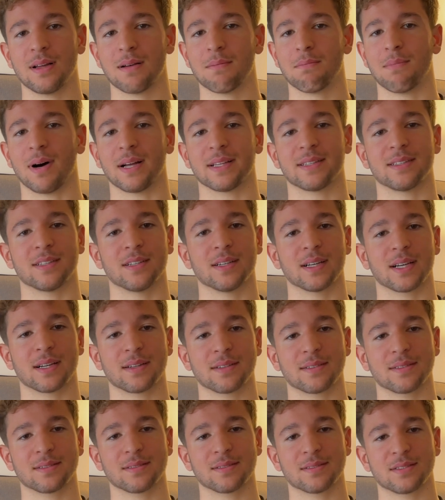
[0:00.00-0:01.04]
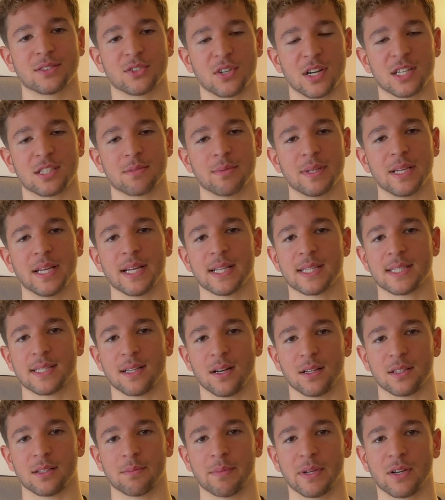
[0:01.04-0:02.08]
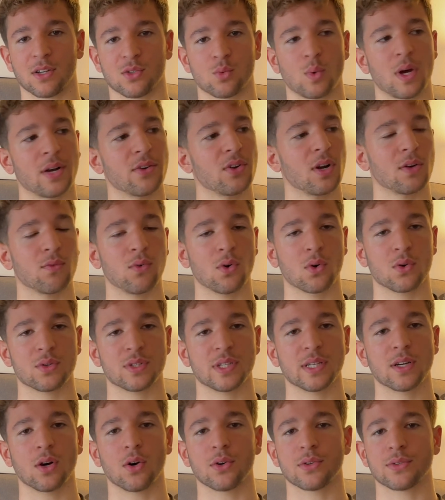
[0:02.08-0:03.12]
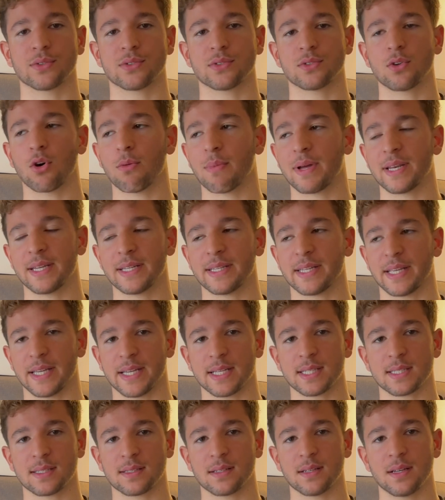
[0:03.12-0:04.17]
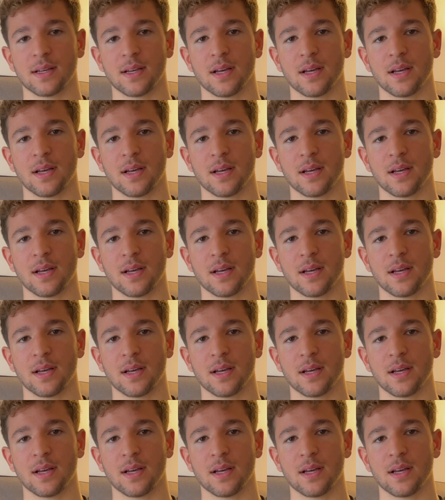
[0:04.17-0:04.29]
but trust me, it's not, because when you're focusing on so many things,